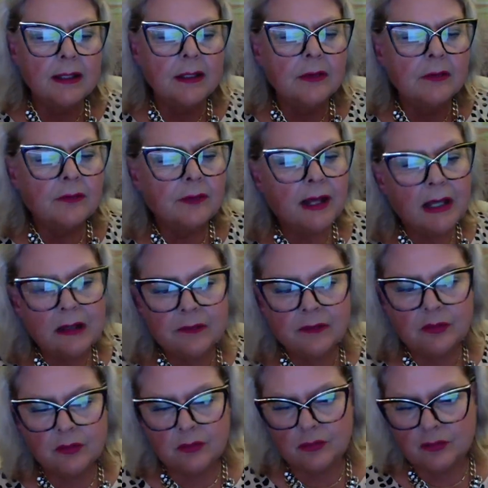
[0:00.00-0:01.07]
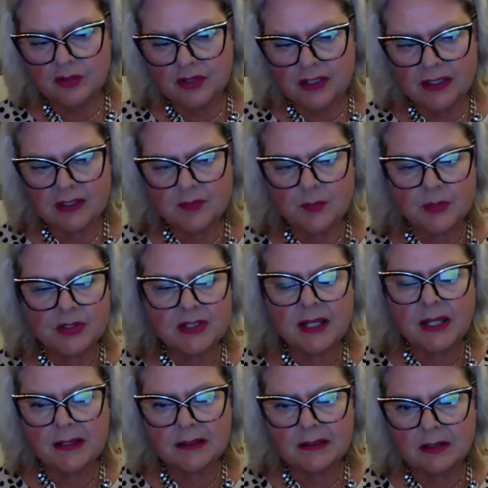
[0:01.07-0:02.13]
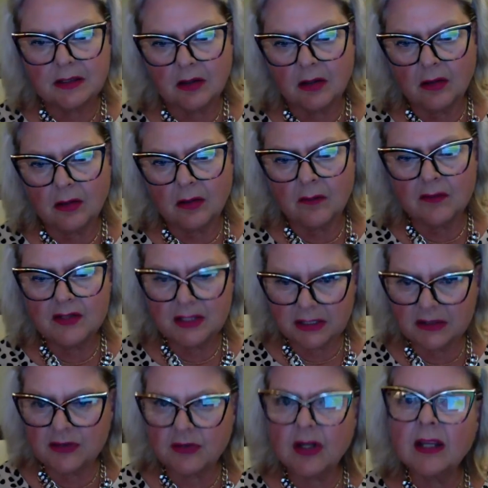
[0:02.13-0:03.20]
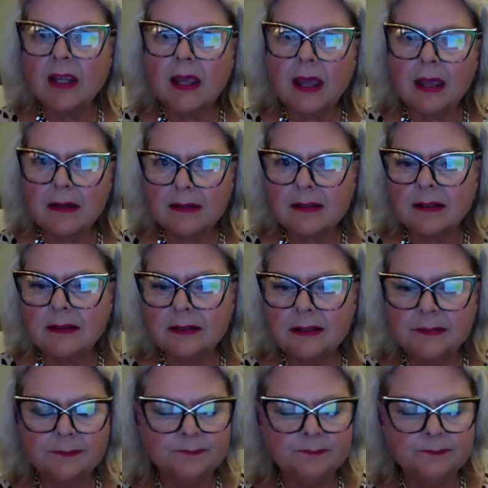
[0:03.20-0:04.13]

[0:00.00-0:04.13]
5 to 6% of citric acid